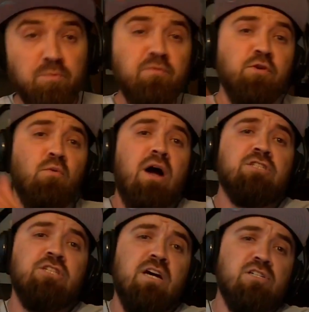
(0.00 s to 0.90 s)
If you're
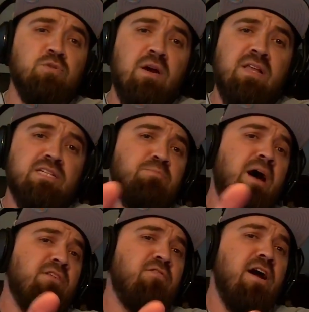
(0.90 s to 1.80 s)
watching elsewhere like
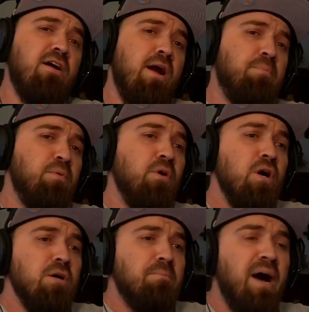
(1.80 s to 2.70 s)
Spotify or Apple
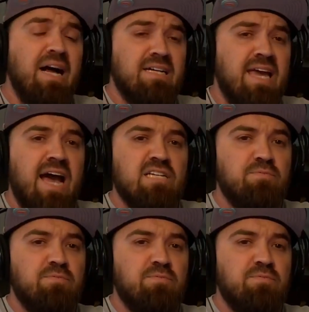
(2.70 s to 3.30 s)
Podcasts,